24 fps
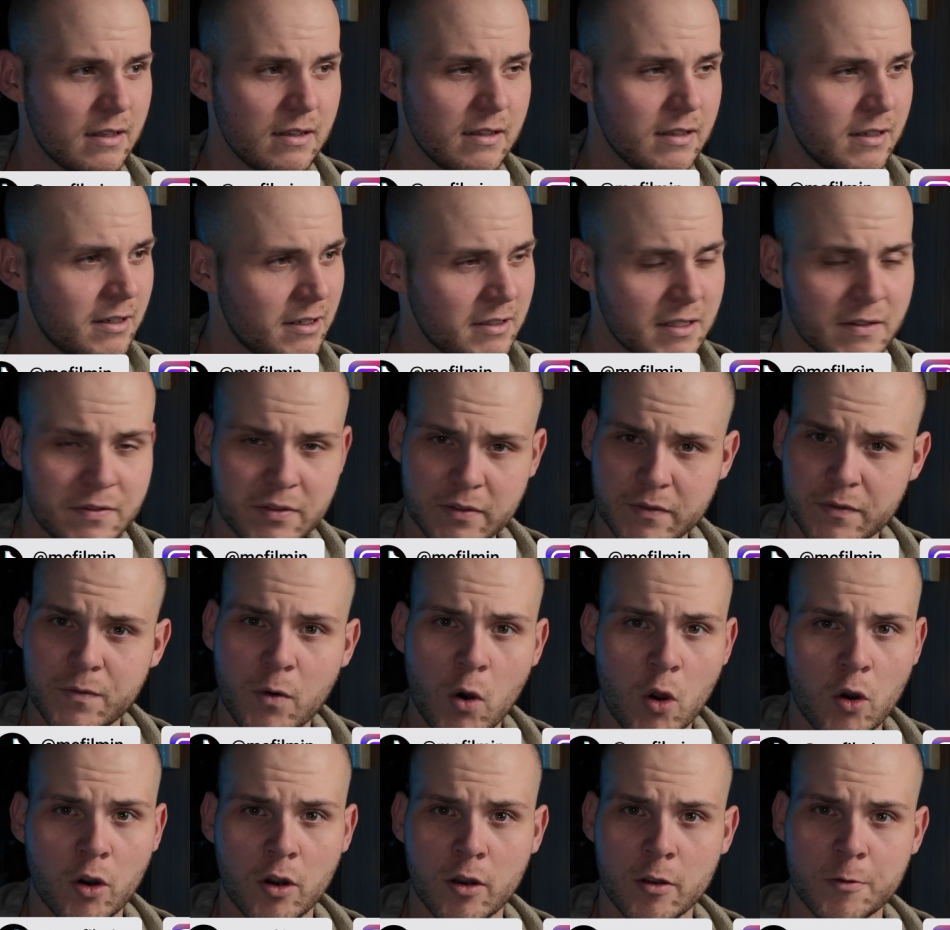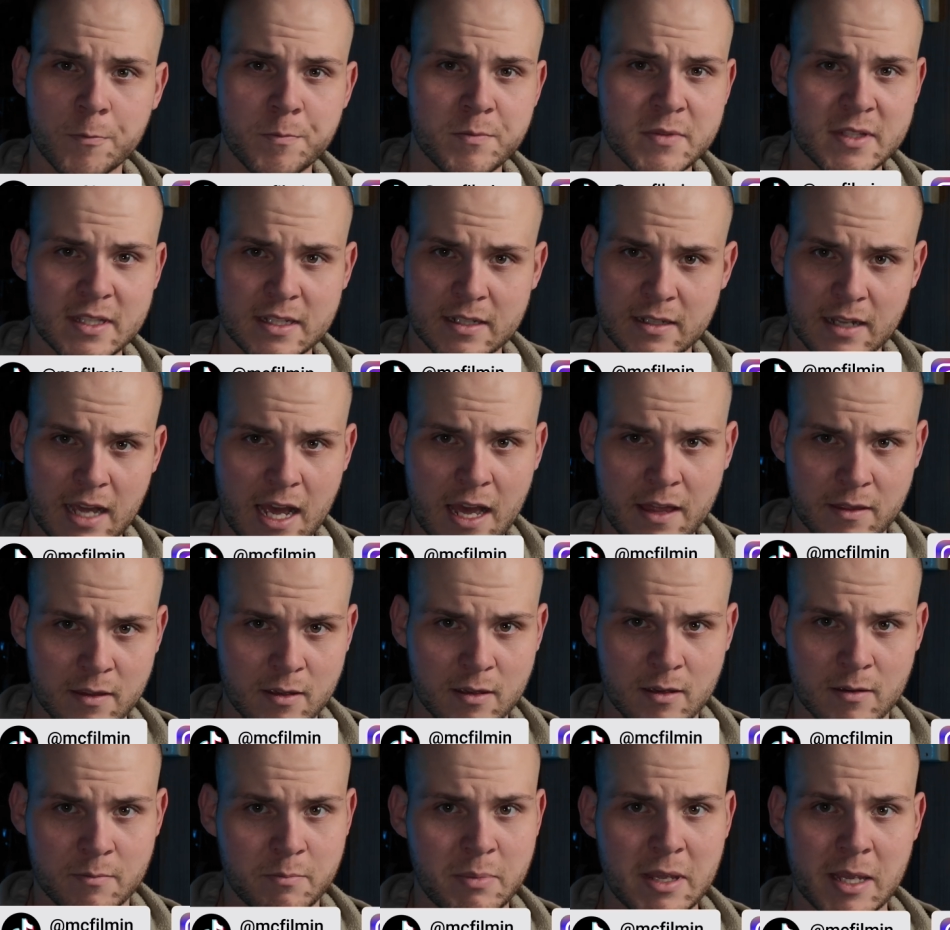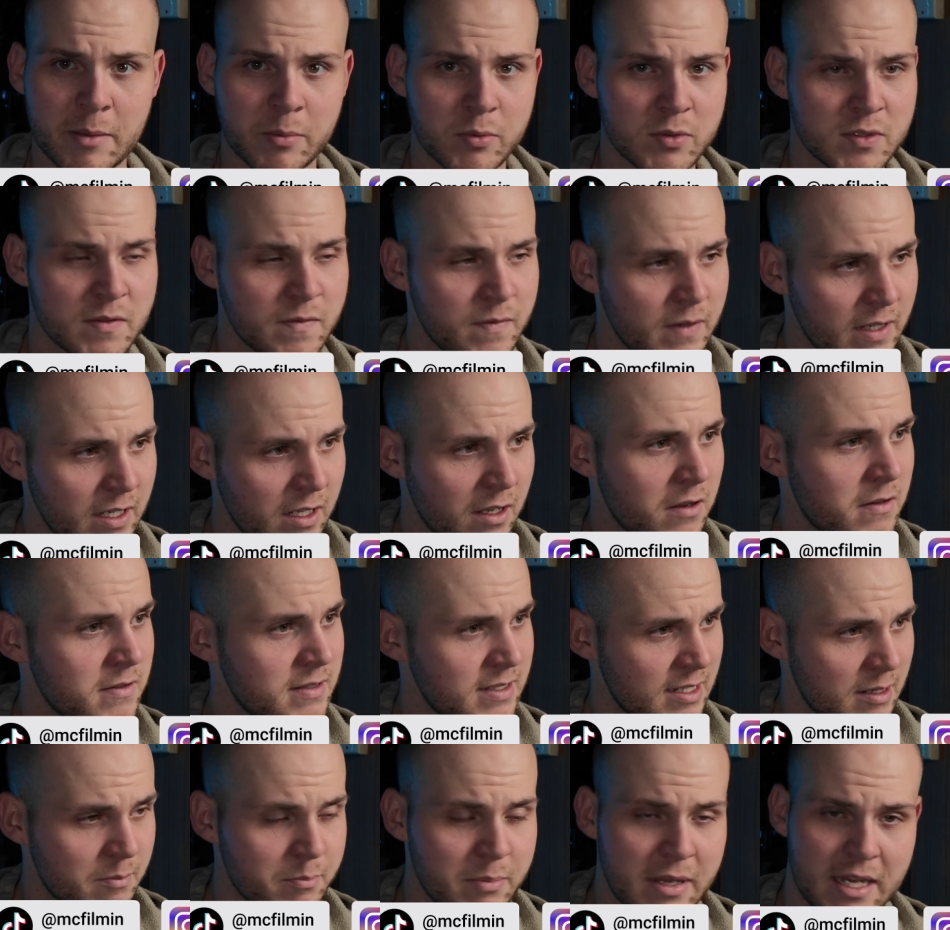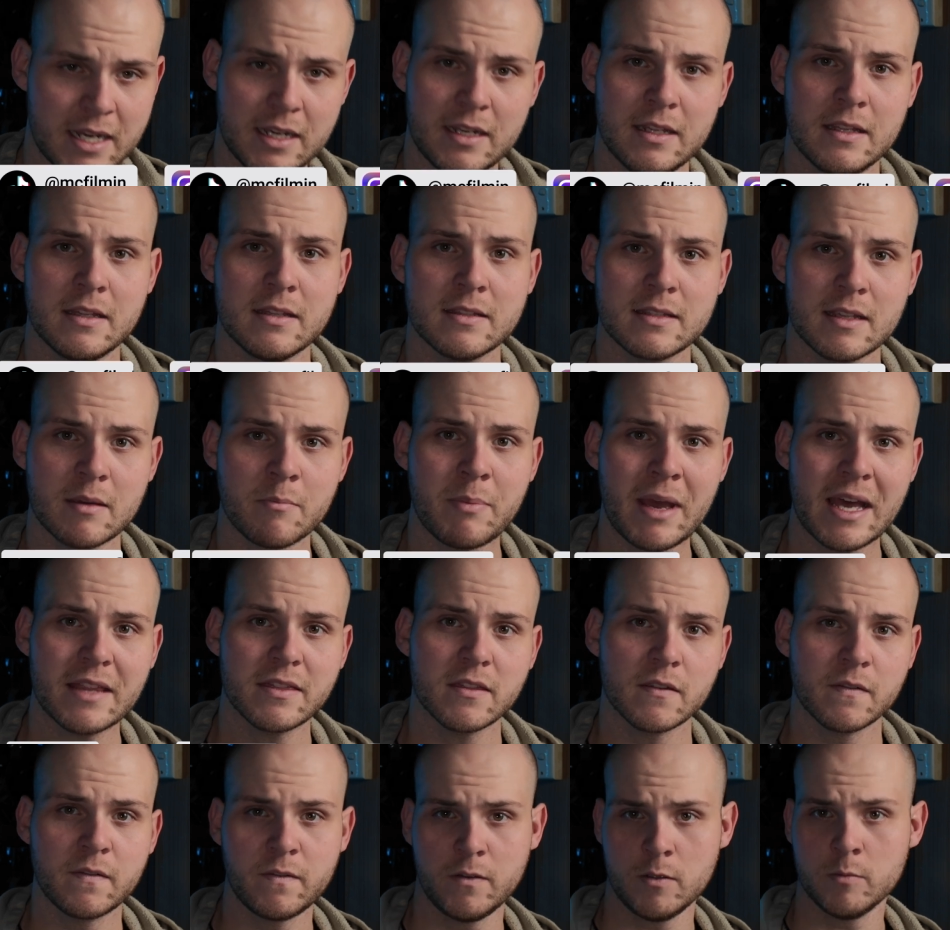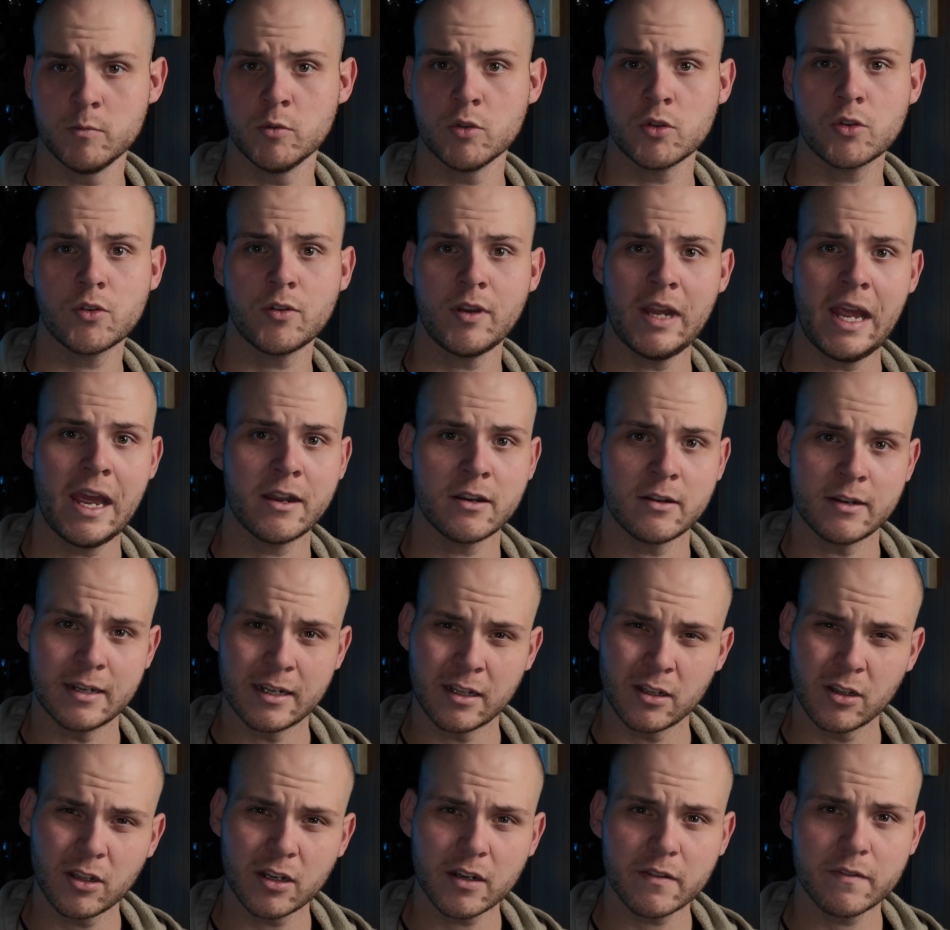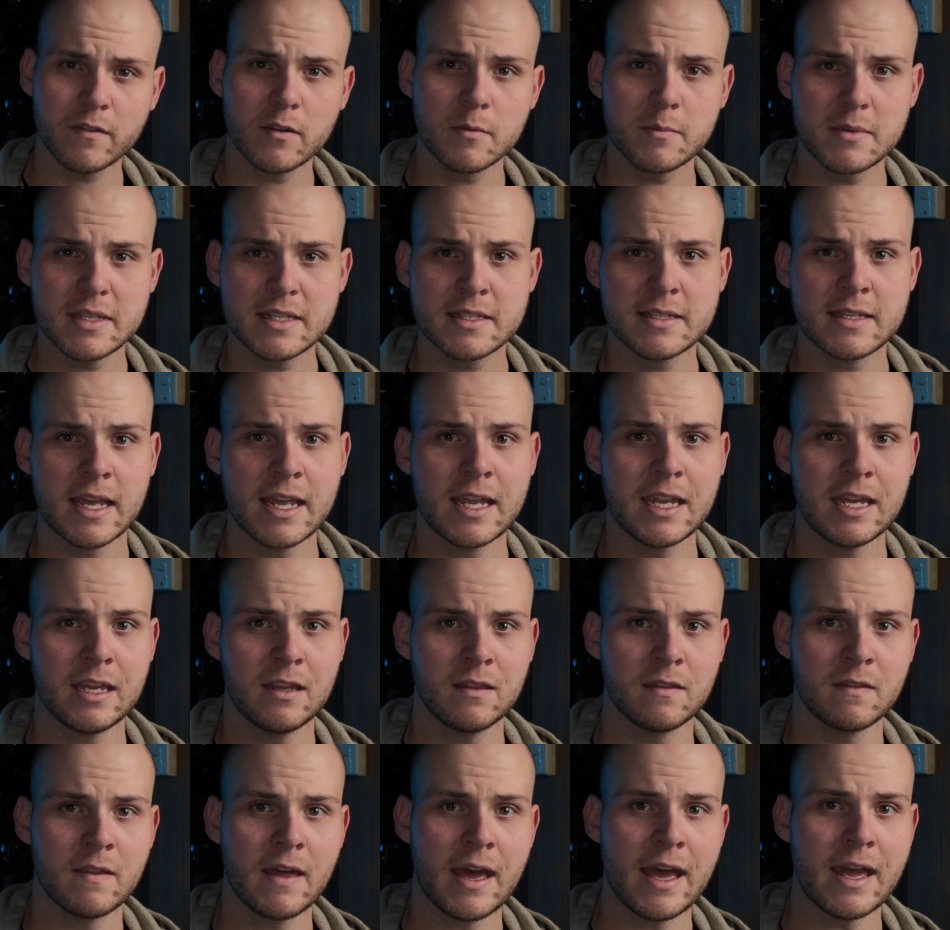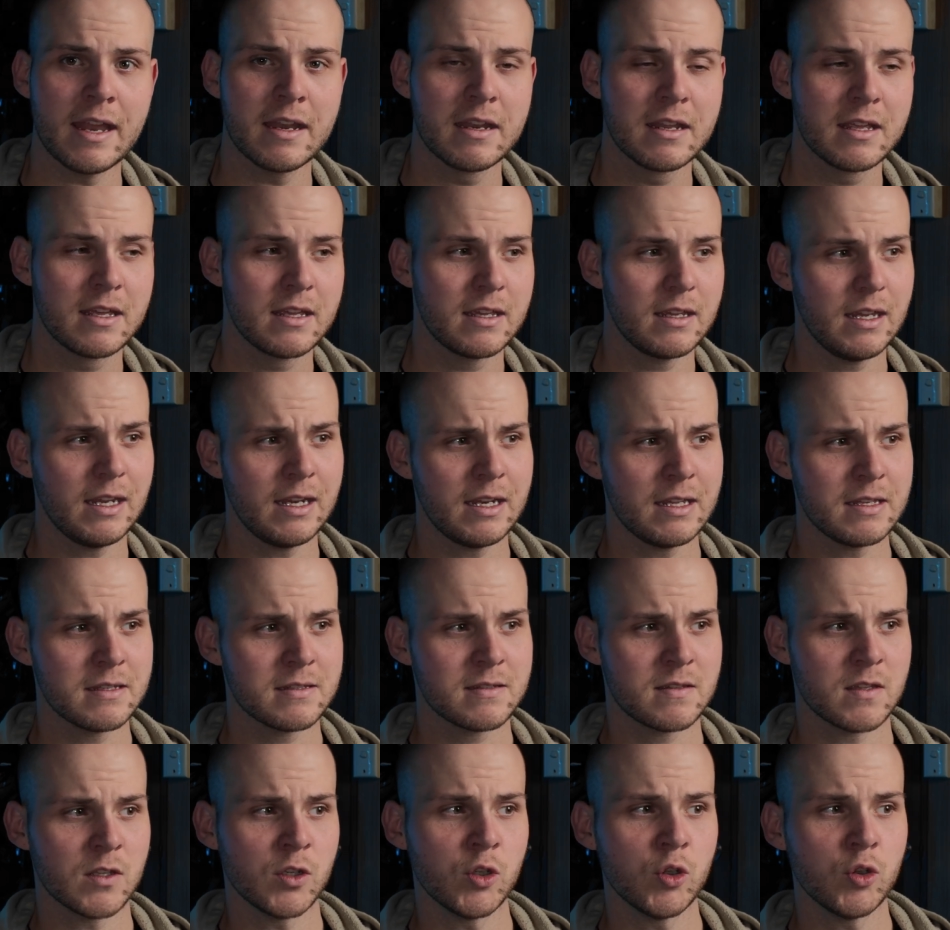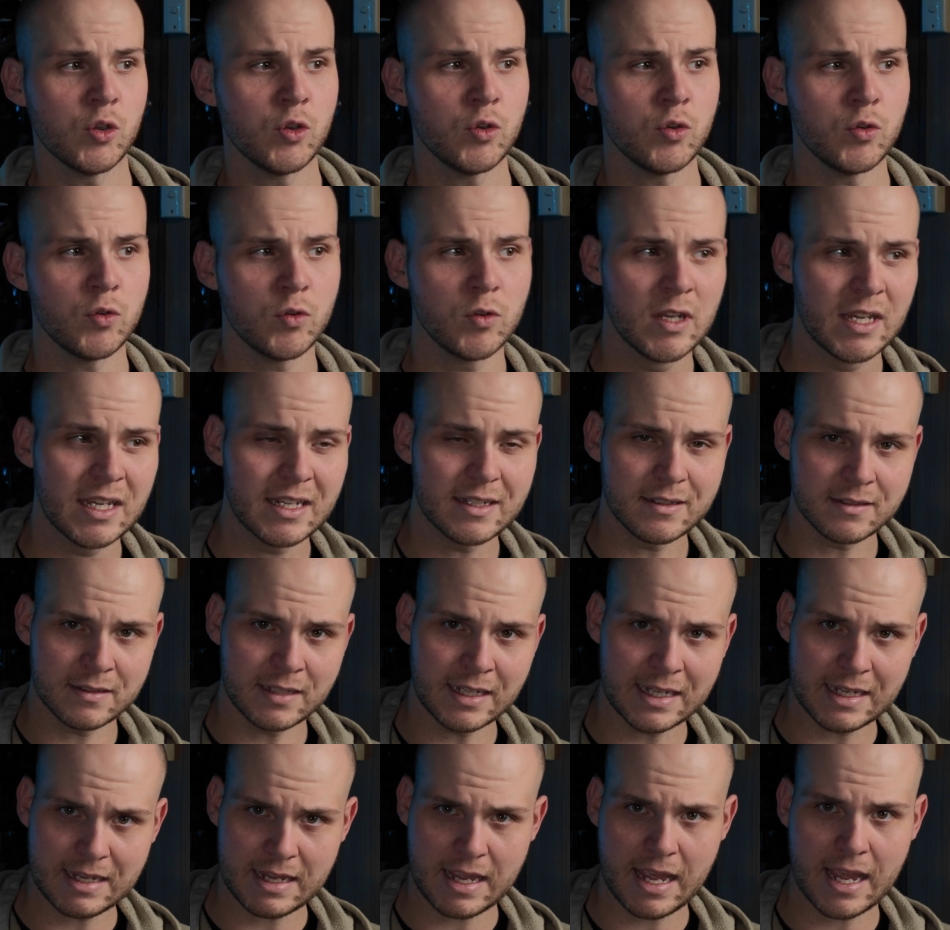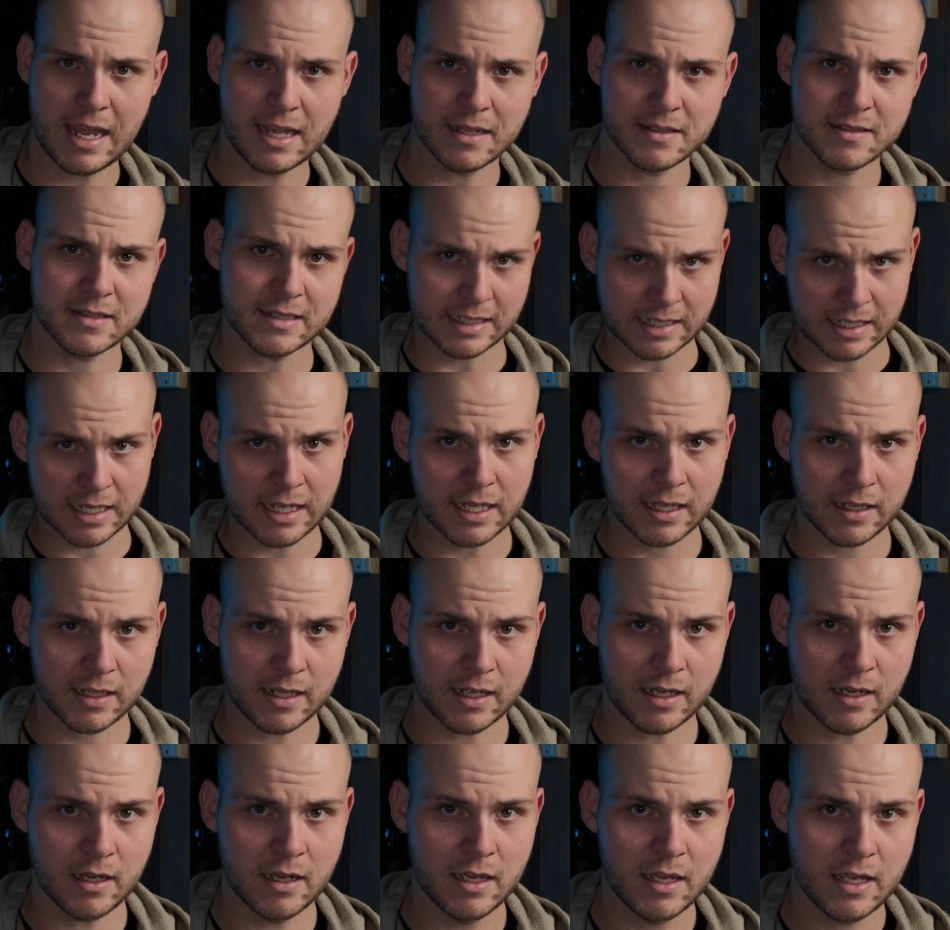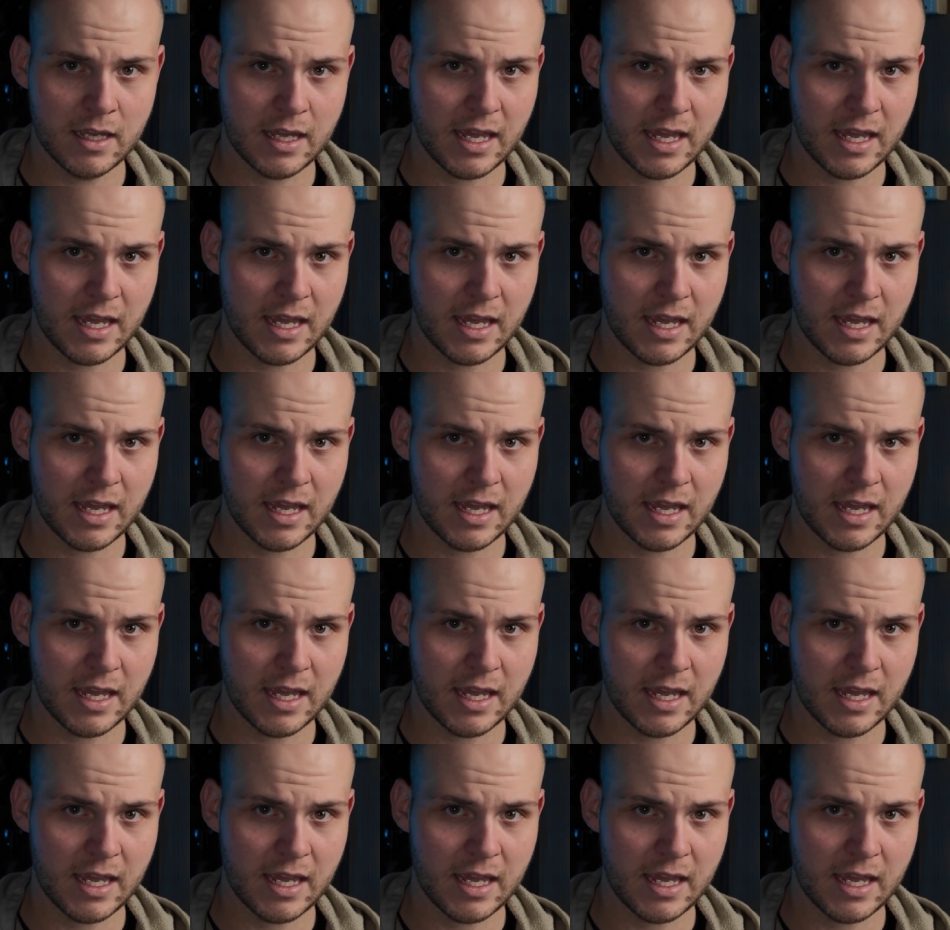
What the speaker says: different forums and other people's videos and opinions about the Film Look Creator. And a lot of them are saying that it is the new Dehancer killer.